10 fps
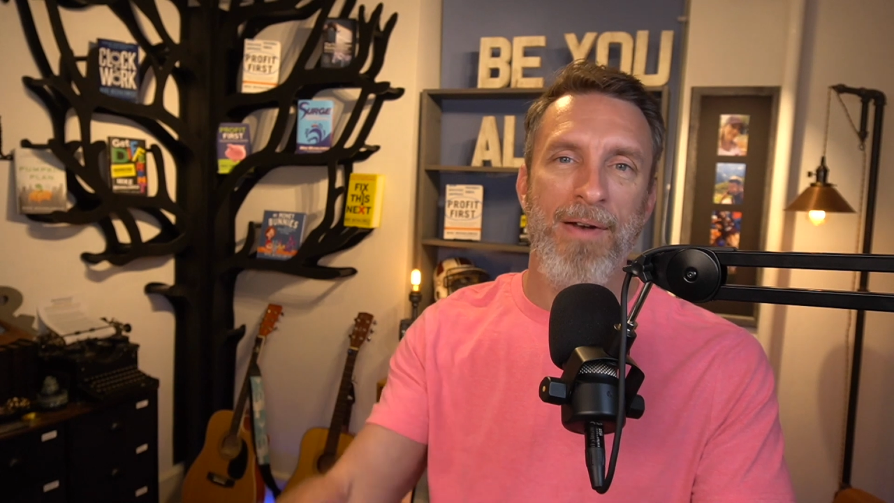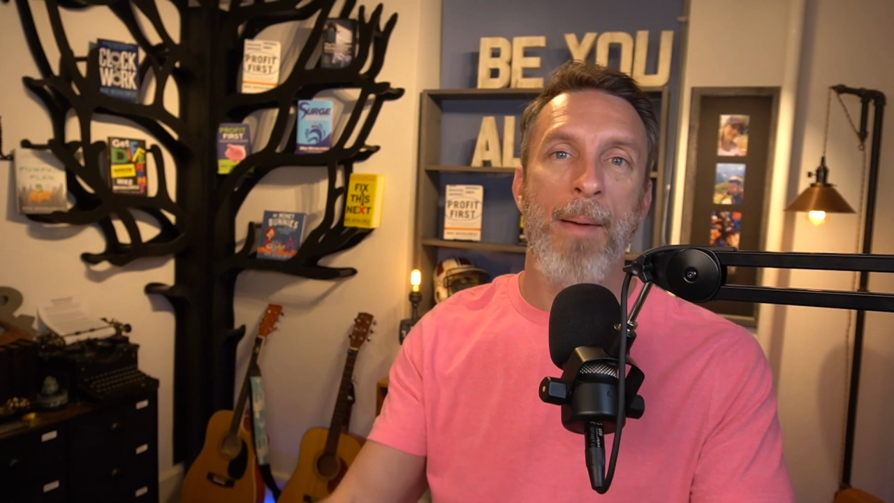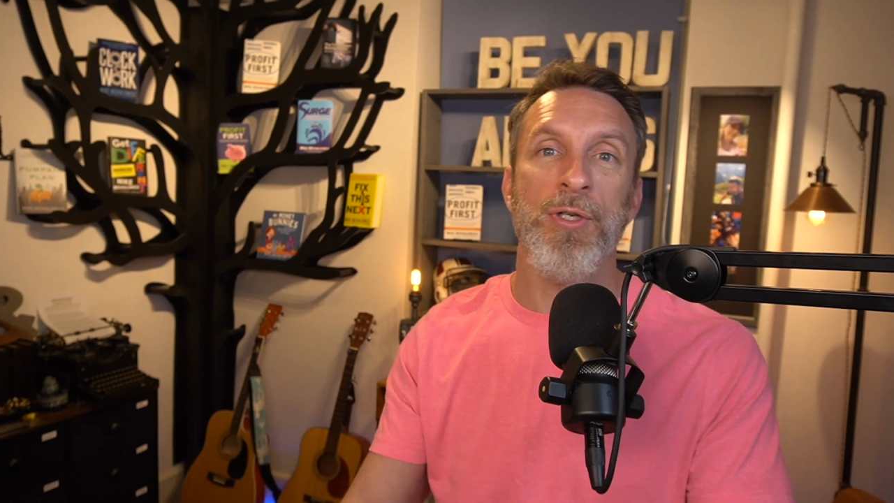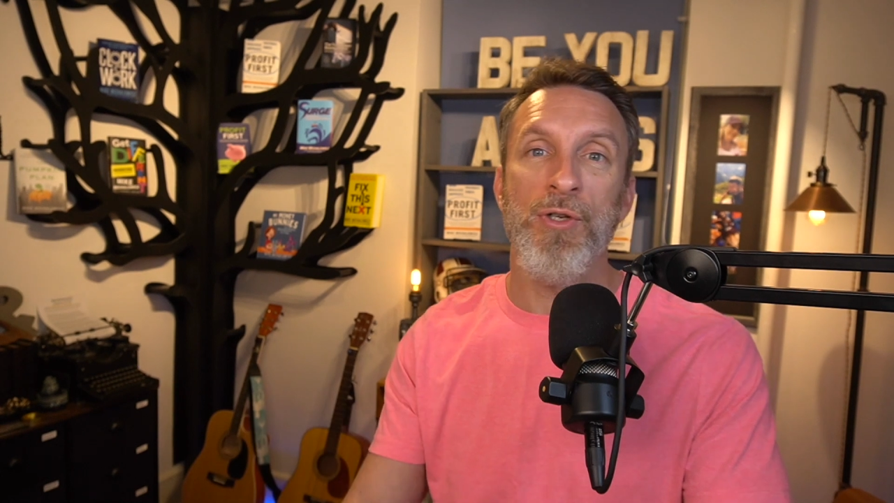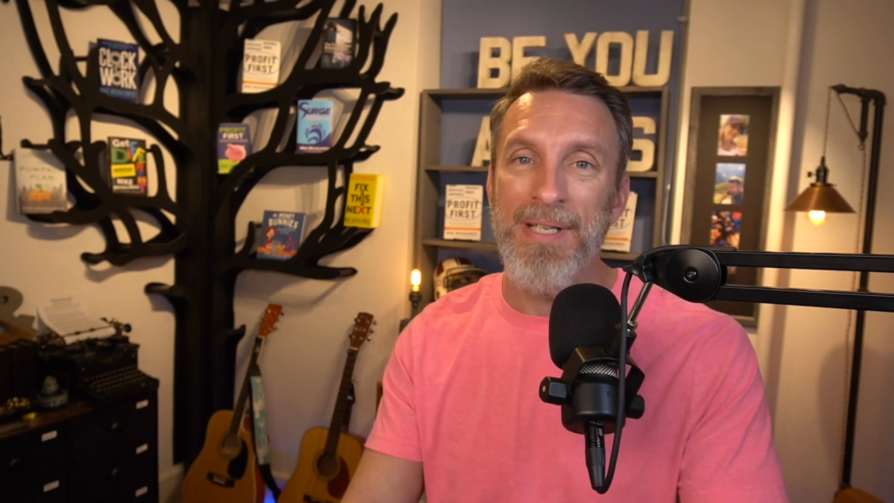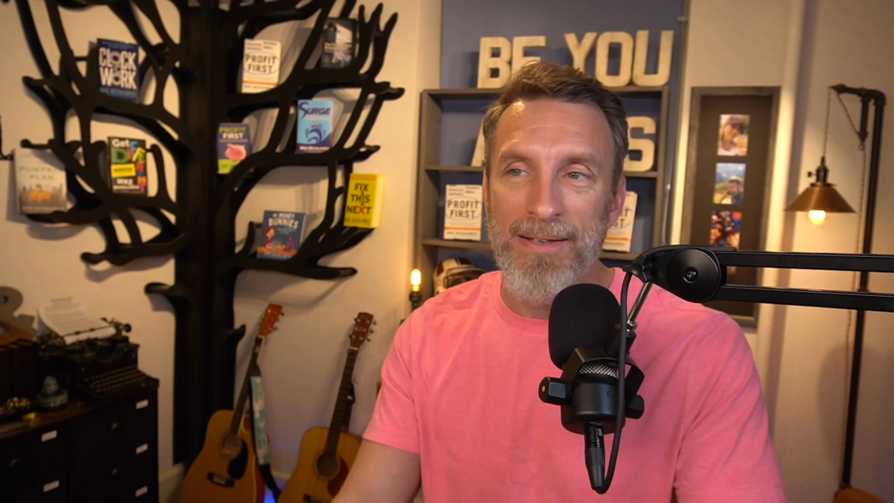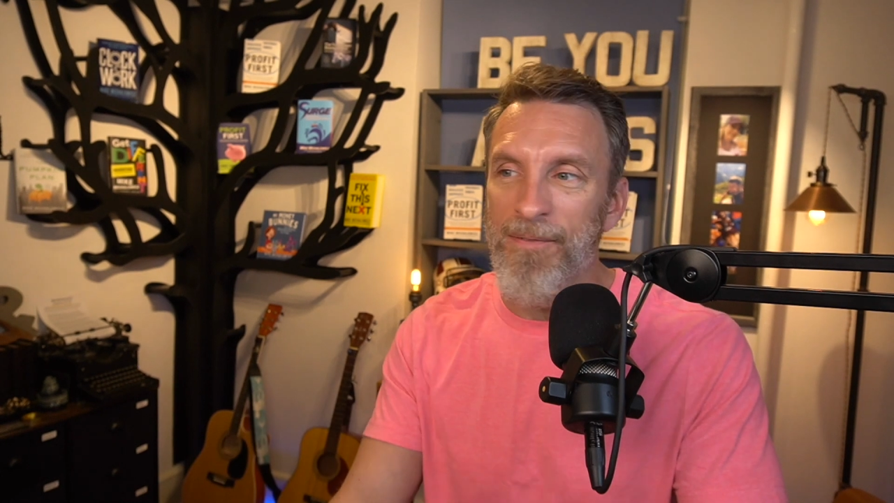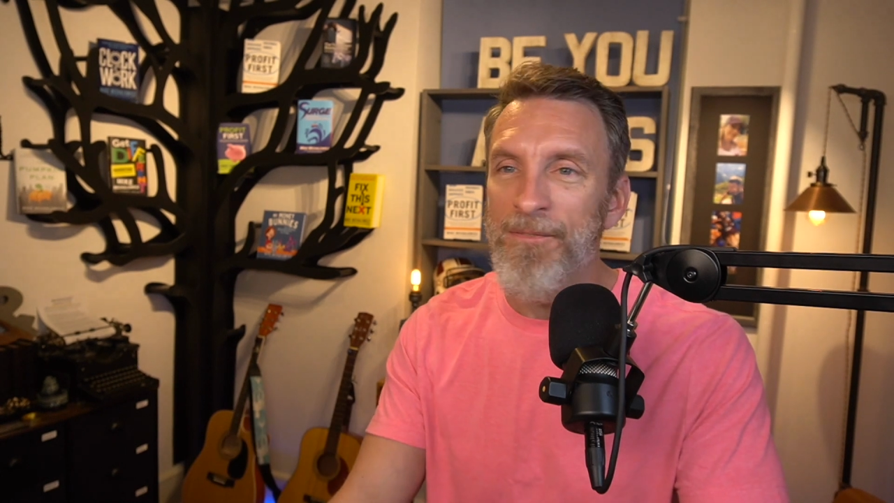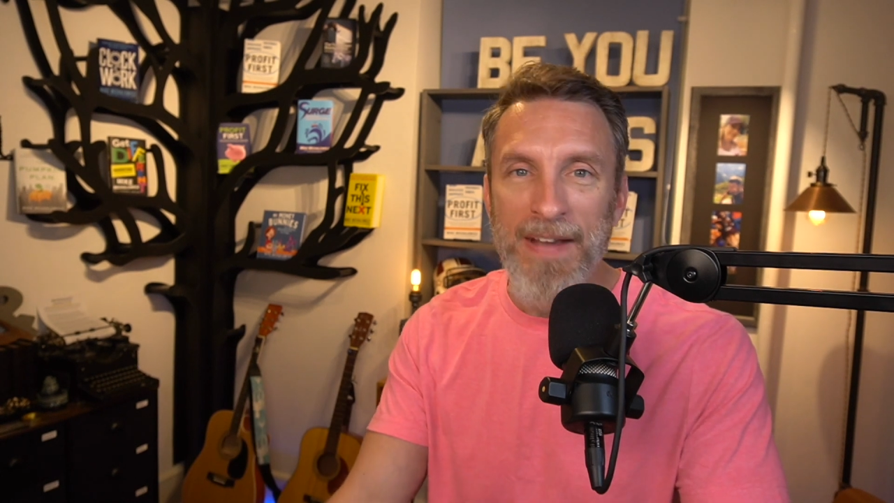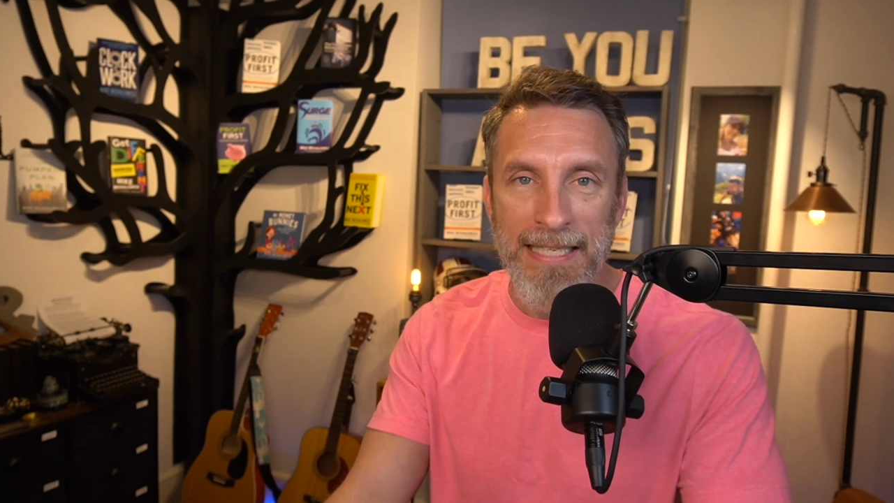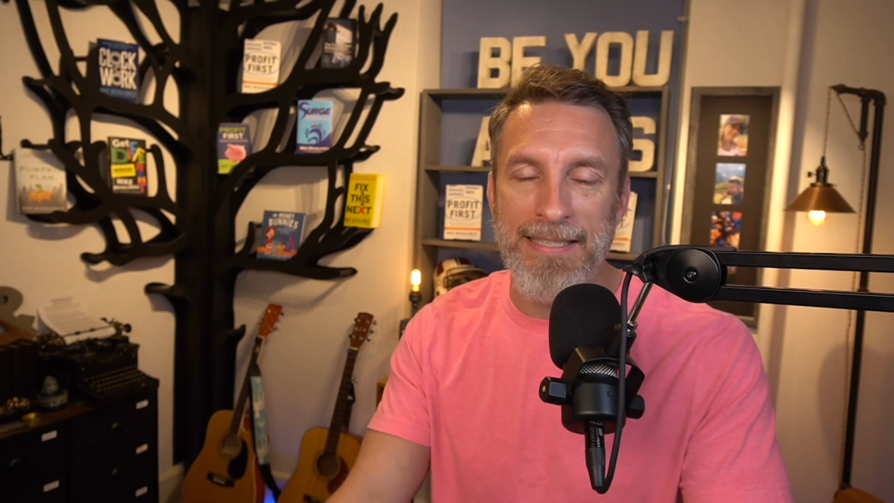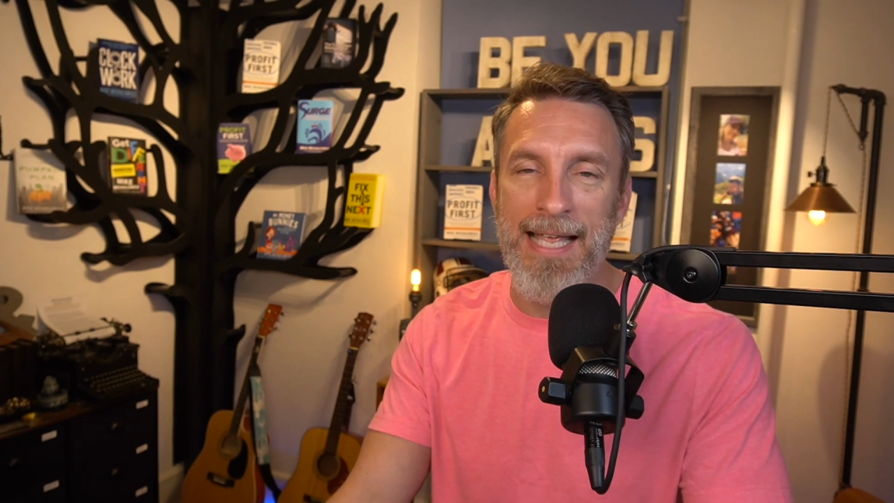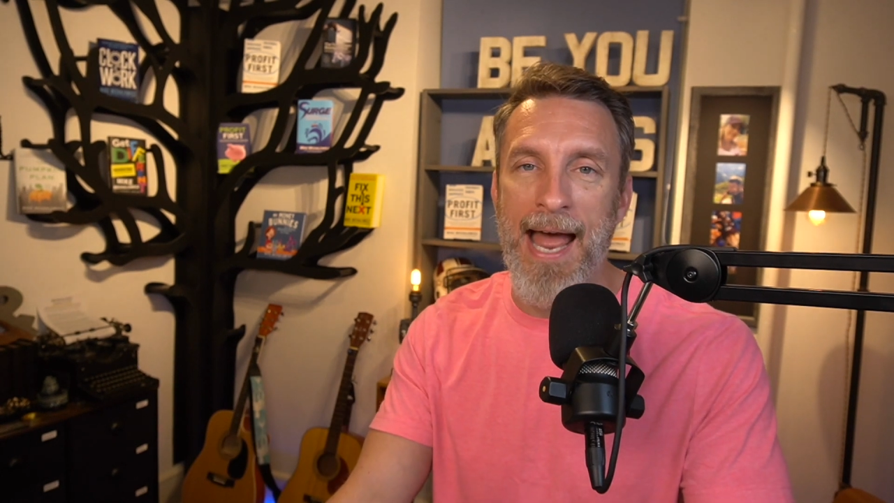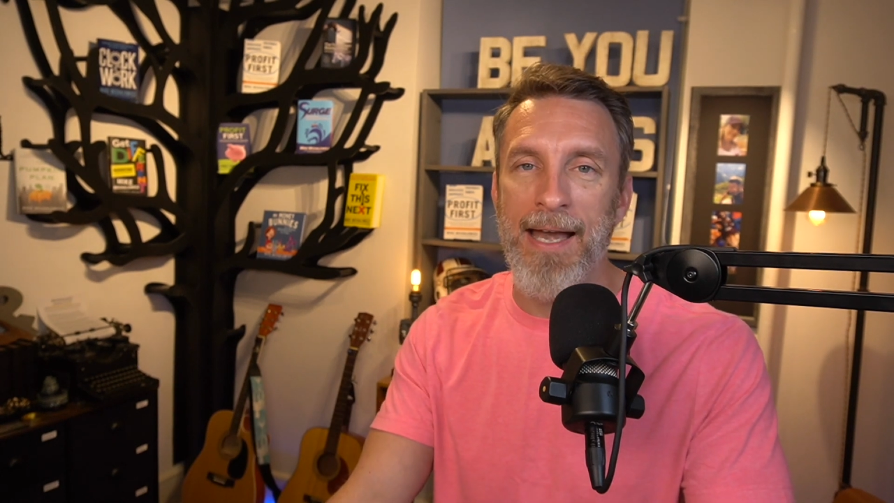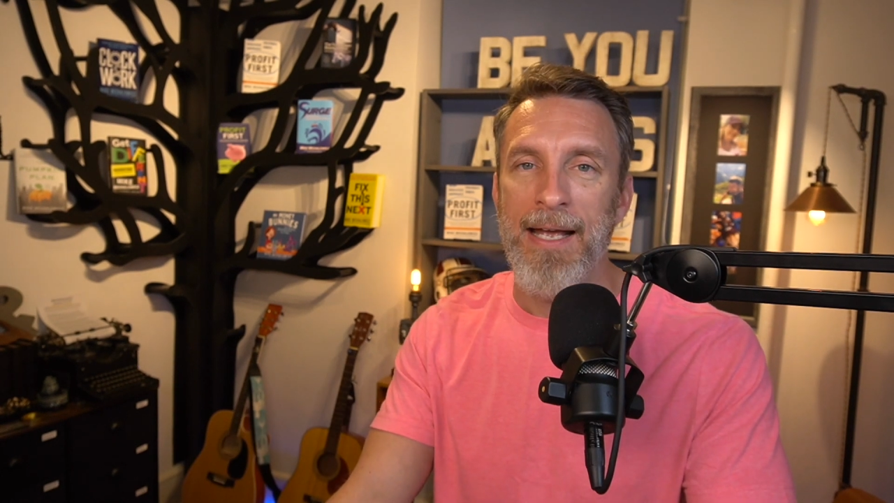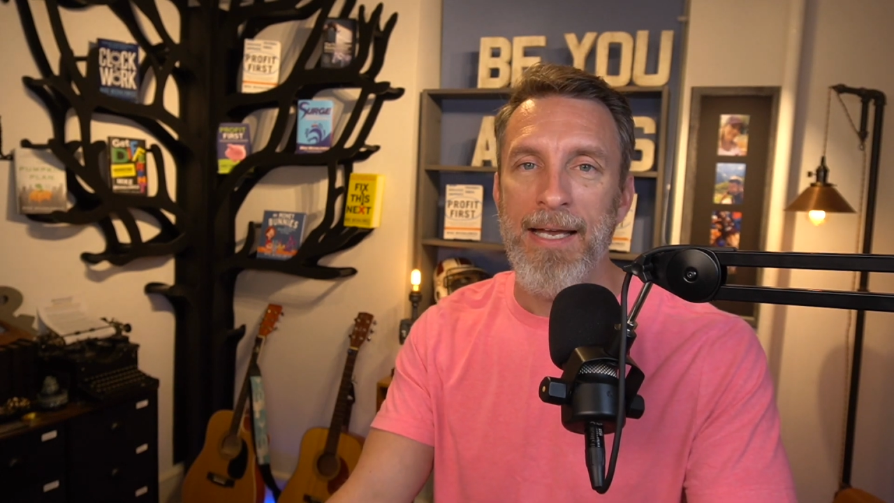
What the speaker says: opportunity to fix that.